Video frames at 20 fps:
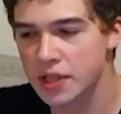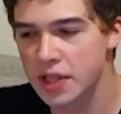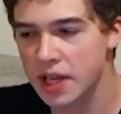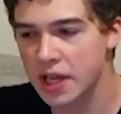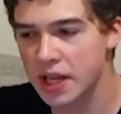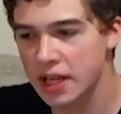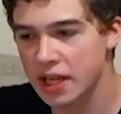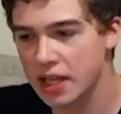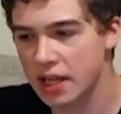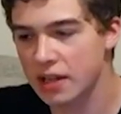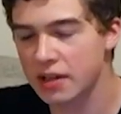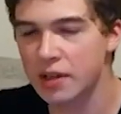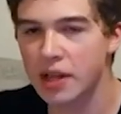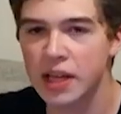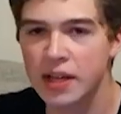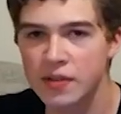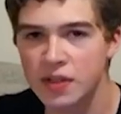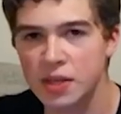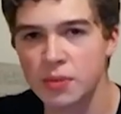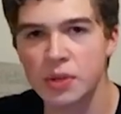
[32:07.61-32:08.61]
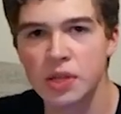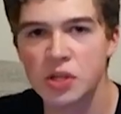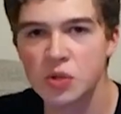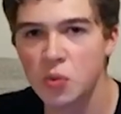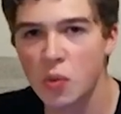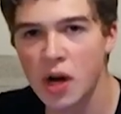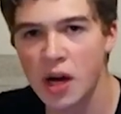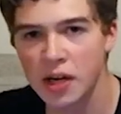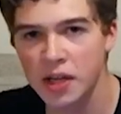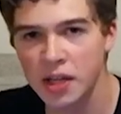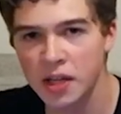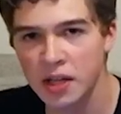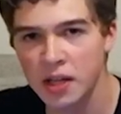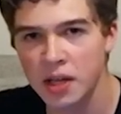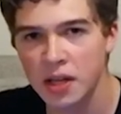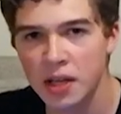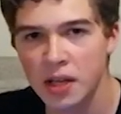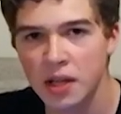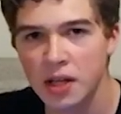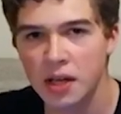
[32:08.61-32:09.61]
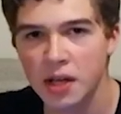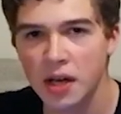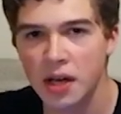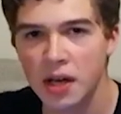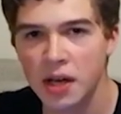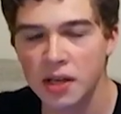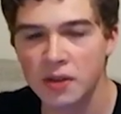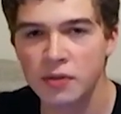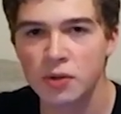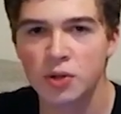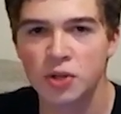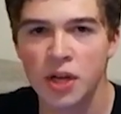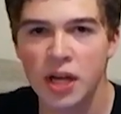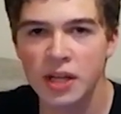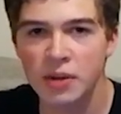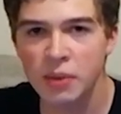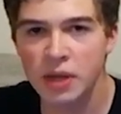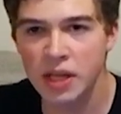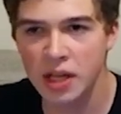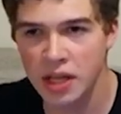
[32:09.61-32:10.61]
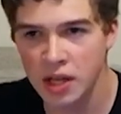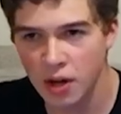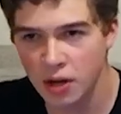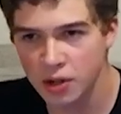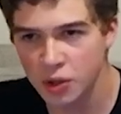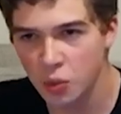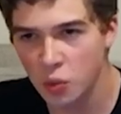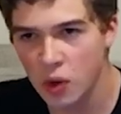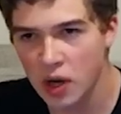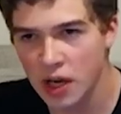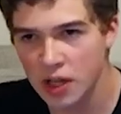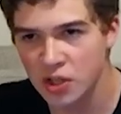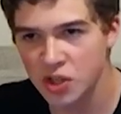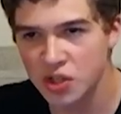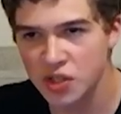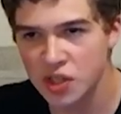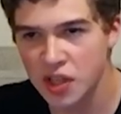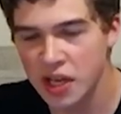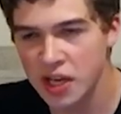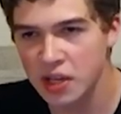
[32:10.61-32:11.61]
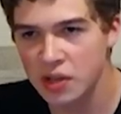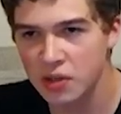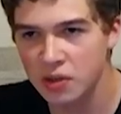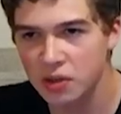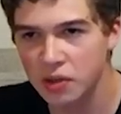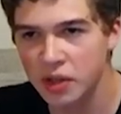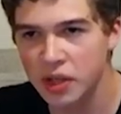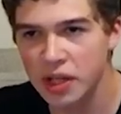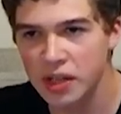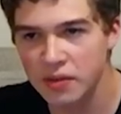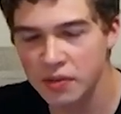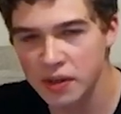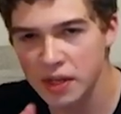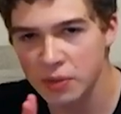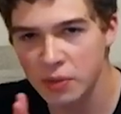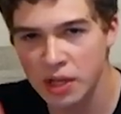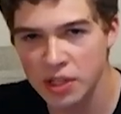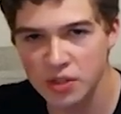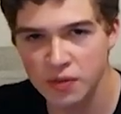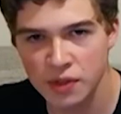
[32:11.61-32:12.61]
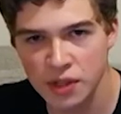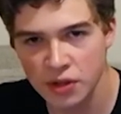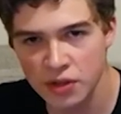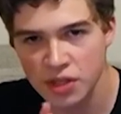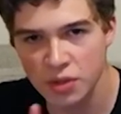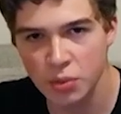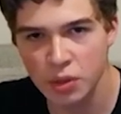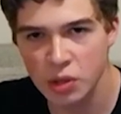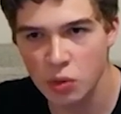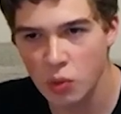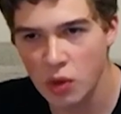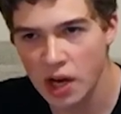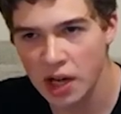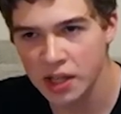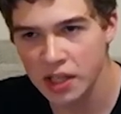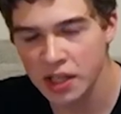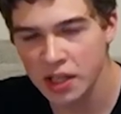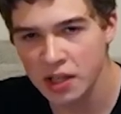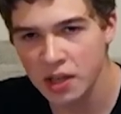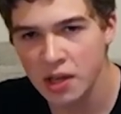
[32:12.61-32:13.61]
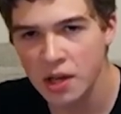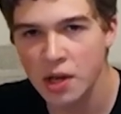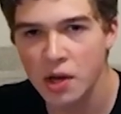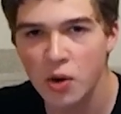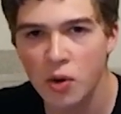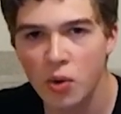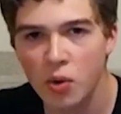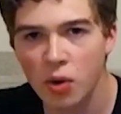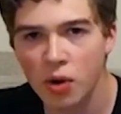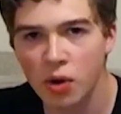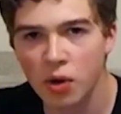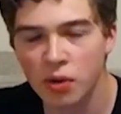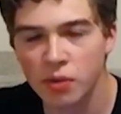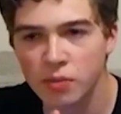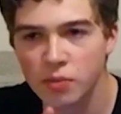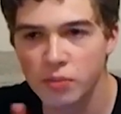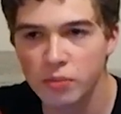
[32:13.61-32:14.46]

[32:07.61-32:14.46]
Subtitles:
Like if somebody's walking, if you're trying to make a character walk, just like watch a video of somebody walking, or